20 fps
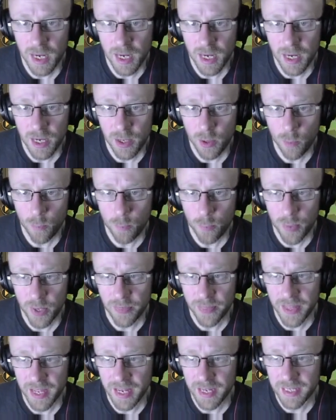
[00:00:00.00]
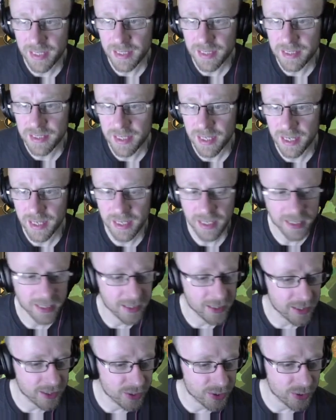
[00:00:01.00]
Nope, that is a
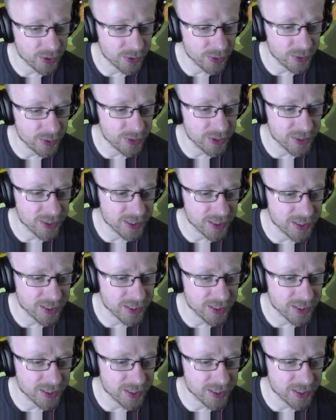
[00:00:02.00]
crude.